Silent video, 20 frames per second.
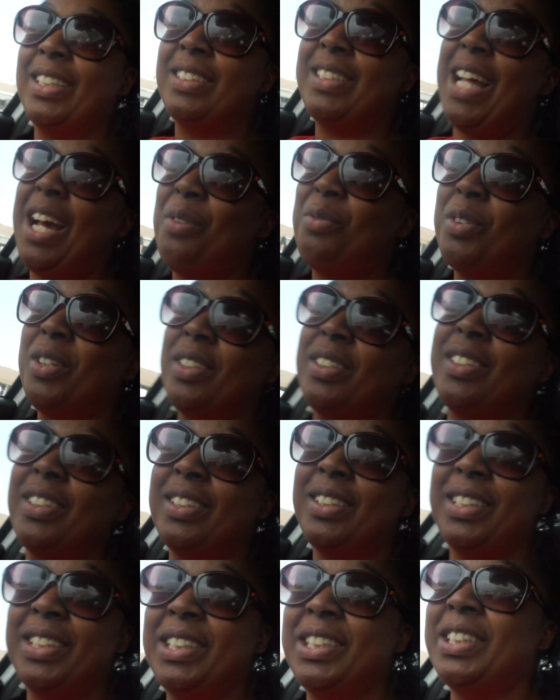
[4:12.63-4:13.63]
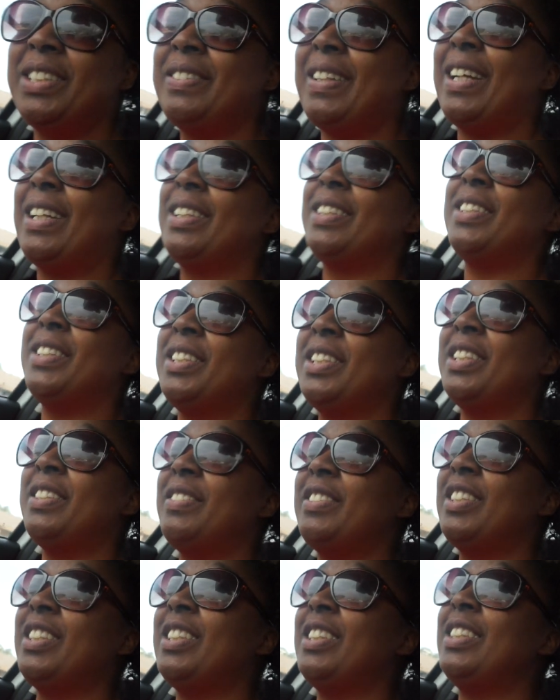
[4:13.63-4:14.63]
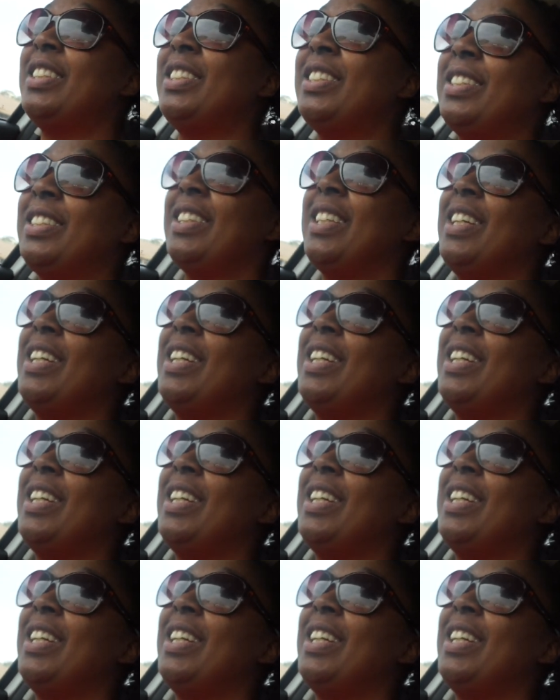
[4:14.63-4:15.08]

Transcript: did not want us to leave. They loved us,